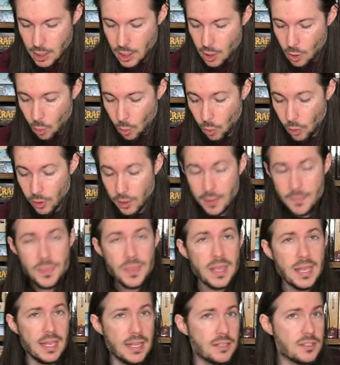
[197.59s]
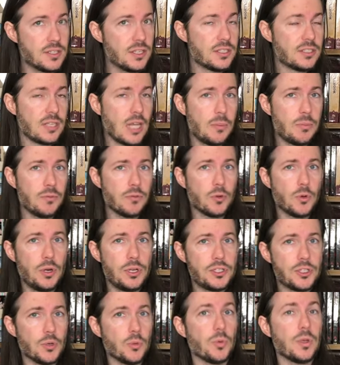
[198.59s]
or is this type of
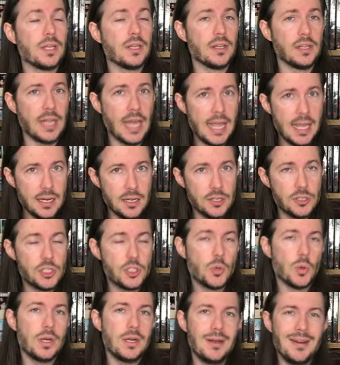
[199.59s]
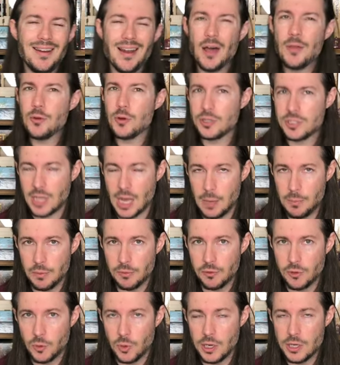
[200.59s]
creature related to another type of
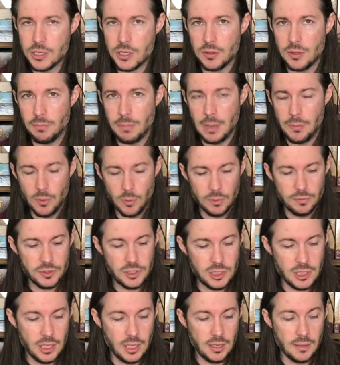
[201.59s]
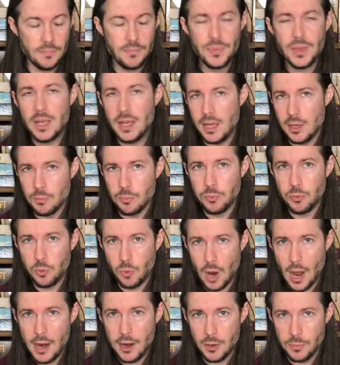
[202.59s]
creature that maybe we've seen in
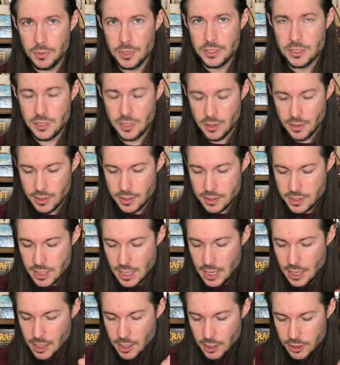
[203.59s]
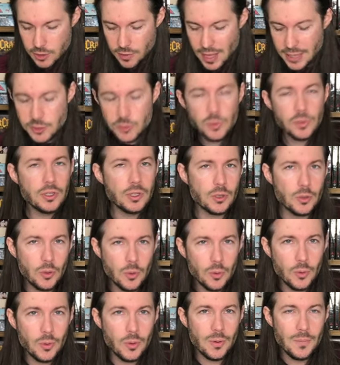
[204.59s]
prior bestiaries so that's really
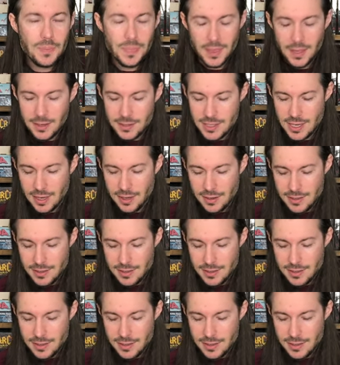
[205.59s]
cool to,